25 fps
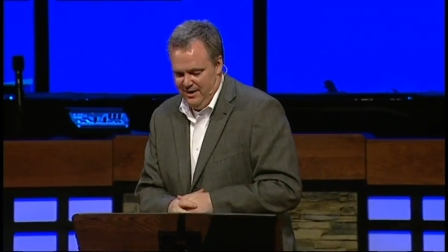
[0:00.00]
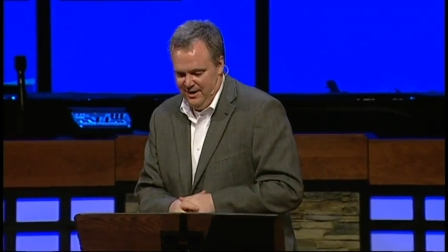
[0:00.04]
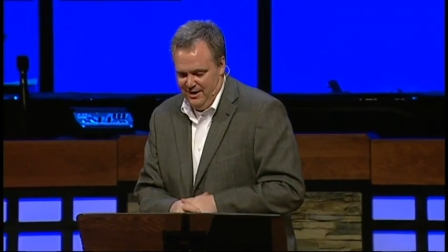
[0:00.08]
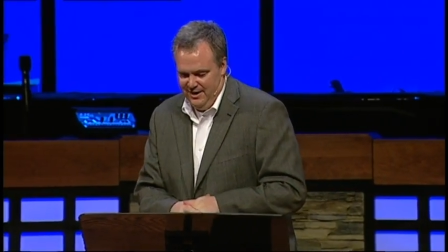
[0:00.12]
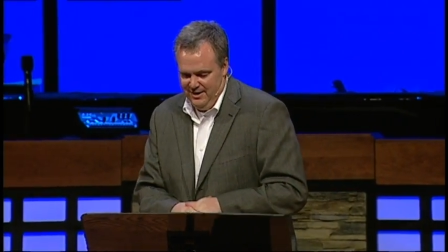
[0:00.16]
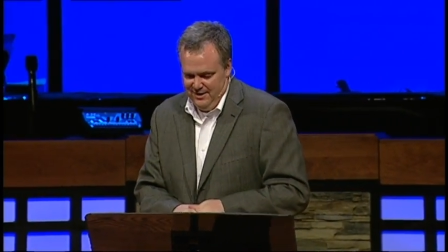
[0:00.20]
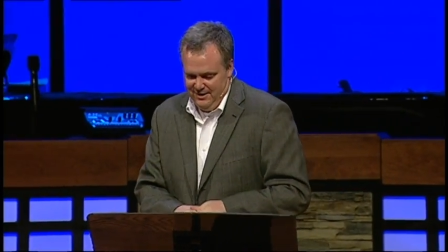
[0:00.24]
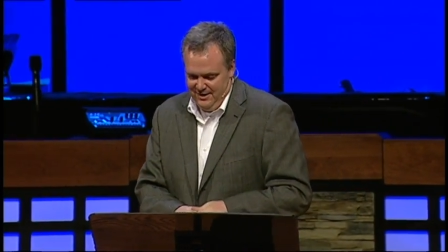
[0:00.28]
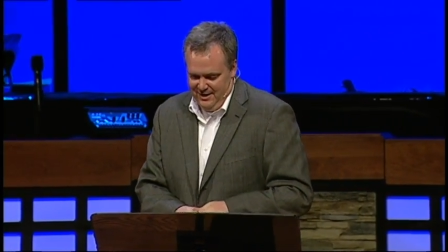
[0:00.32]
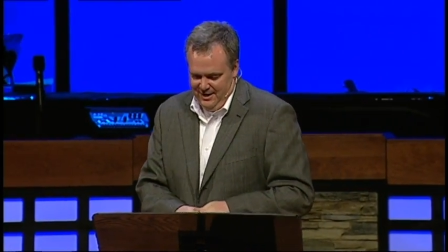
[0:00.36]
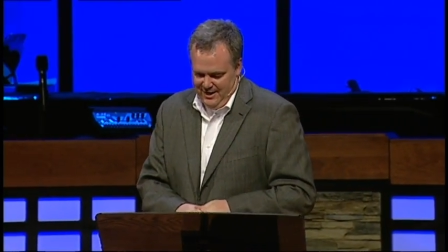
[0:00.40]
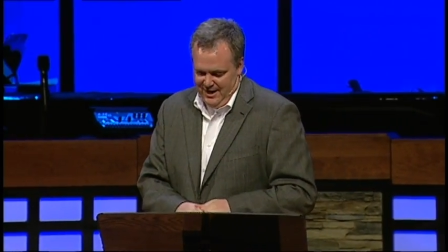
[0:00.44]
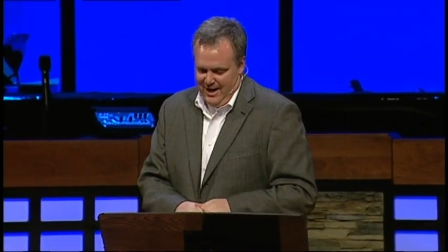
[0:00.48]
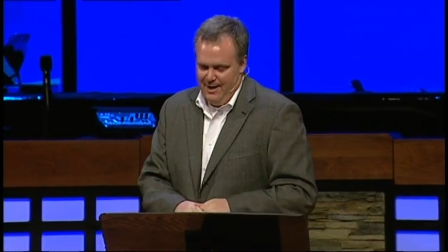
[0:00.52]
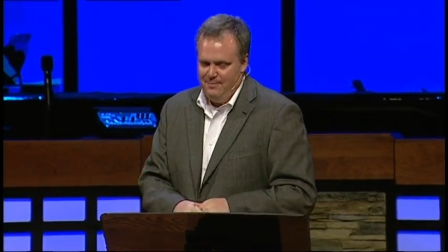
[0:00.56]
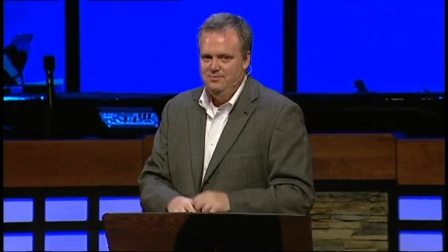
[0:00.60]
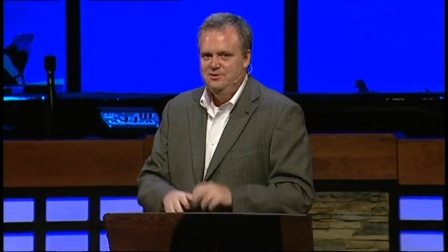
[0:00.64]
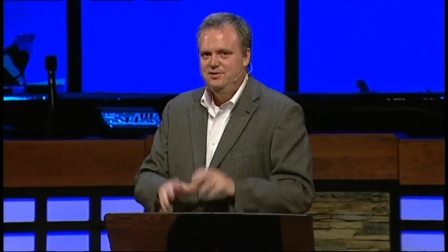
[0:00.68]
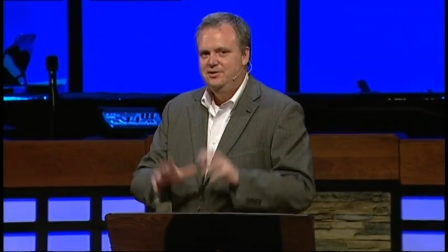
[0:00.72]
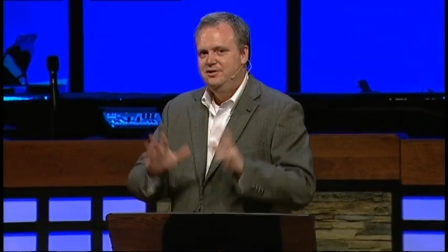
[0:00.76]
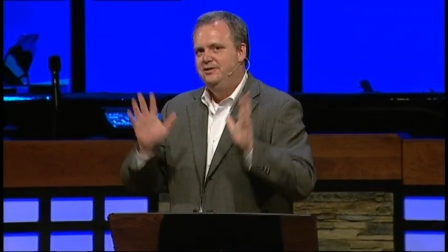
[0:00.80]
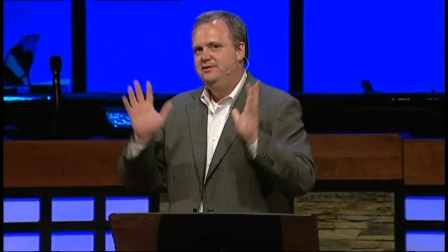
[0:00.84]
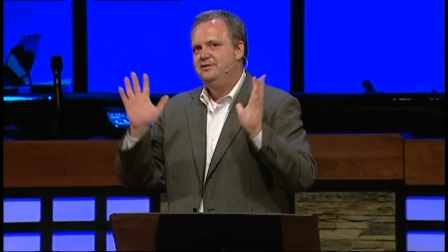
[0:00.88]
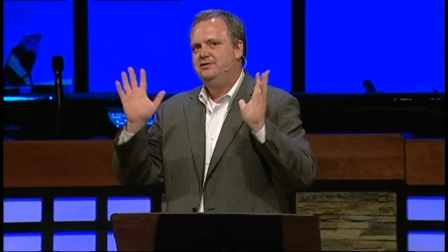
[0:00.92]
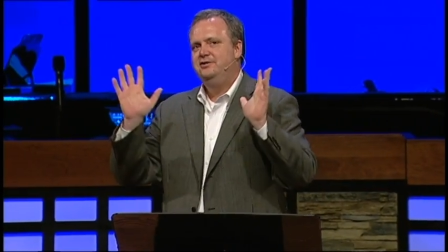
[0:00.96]
And, and I'm
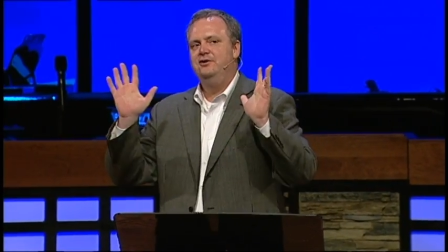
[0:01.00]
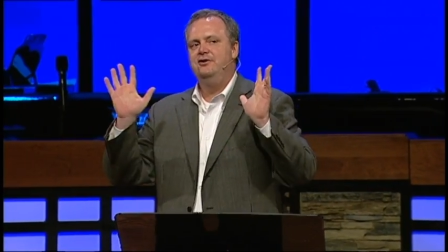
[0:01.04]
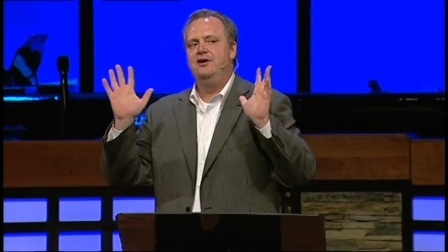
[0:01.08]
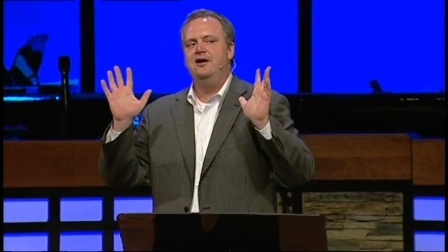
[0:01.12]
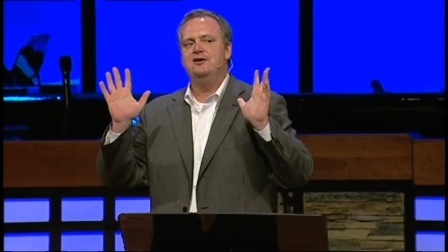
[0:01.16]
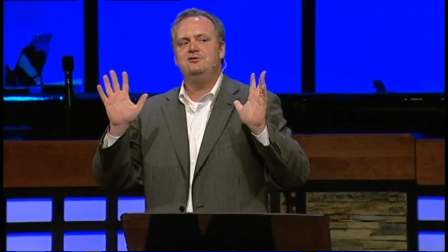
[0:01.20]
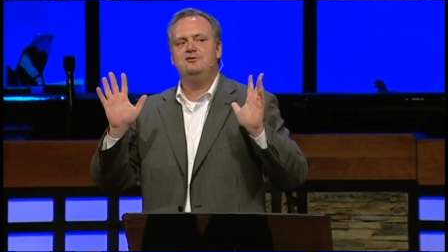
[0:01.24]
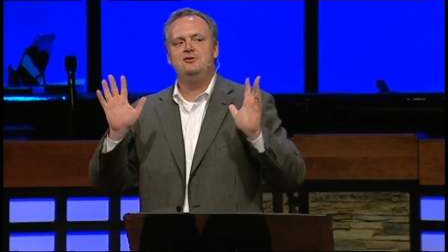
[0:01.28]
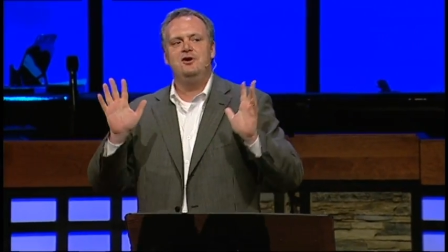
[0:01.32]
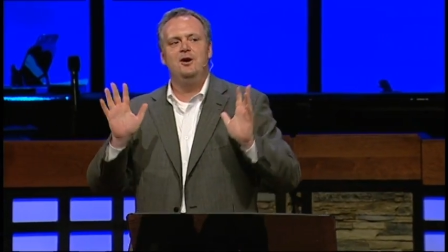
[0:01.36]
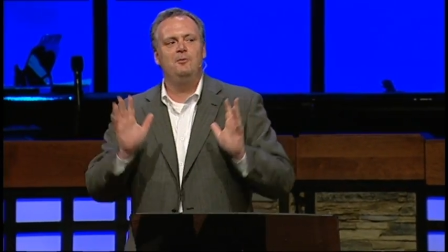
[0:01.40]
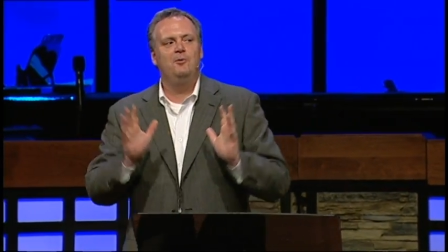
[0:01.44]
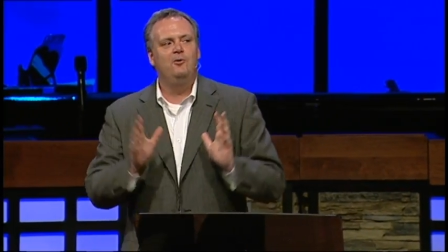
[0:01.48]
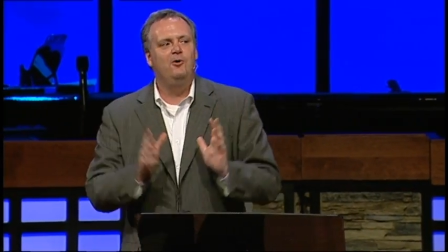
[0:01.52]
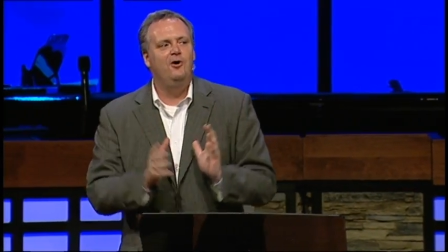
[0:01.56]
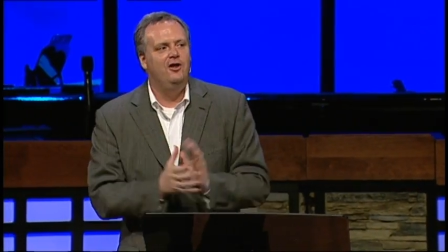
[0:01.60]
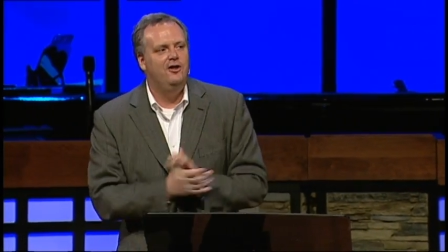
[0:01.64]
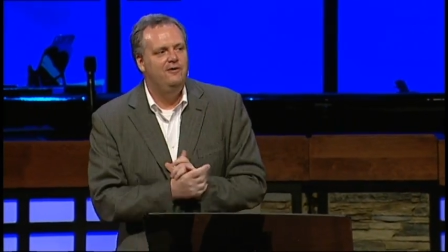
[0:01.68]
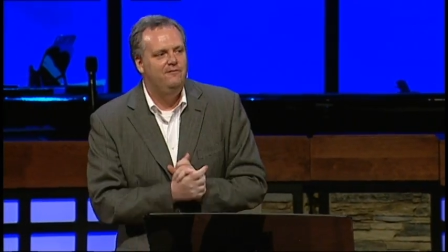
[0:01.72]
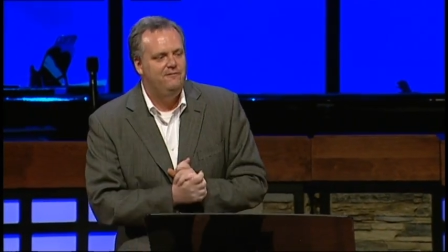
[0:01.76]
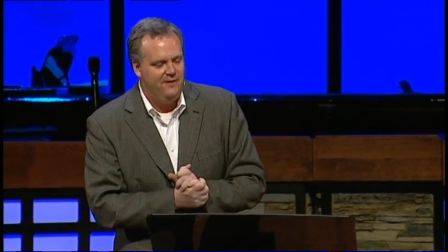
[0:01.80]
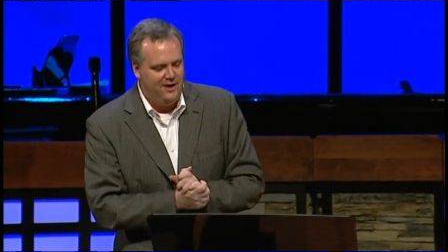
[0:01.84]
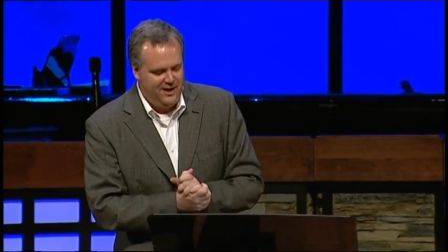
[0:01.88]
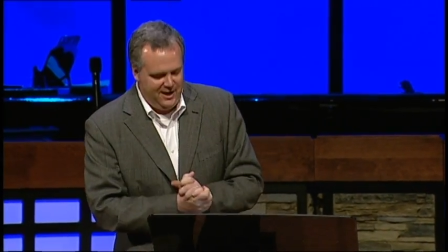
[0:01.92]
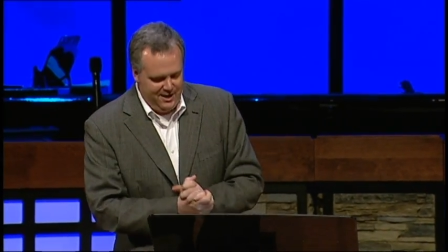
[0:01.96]
still not sure I'm
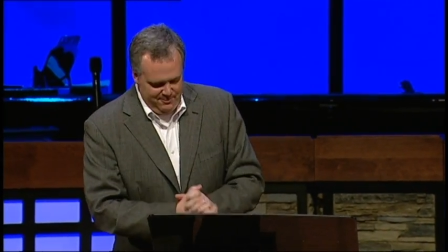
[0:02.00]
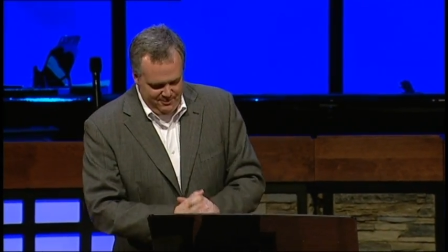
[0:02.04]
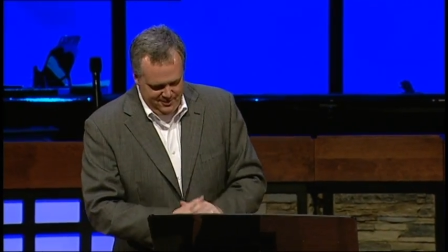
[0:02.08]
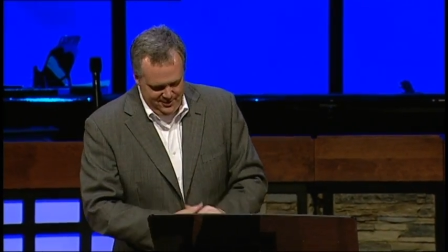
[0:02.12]
qualified,